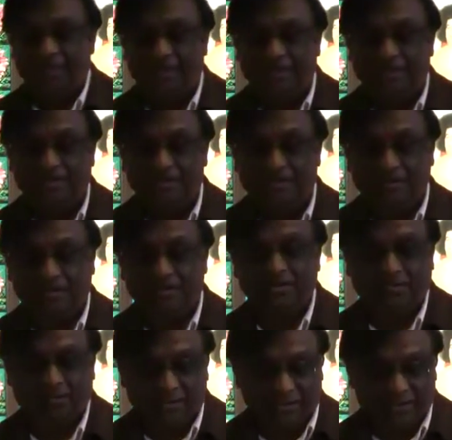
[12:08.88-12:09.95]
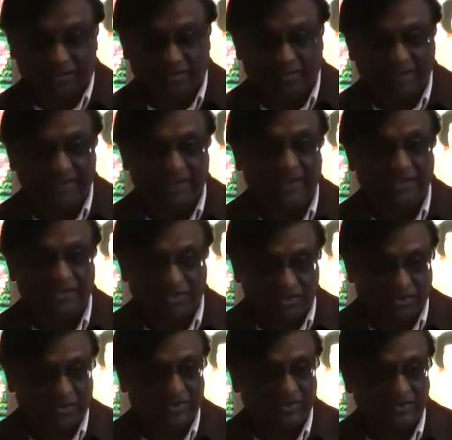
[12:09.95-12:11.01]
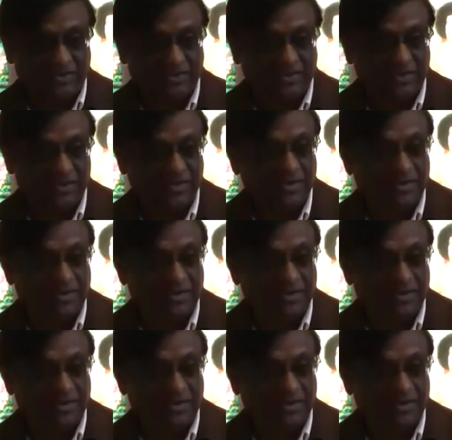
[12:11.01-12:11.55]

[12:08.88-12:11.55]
Right? Also, if you look at the medication, you can see.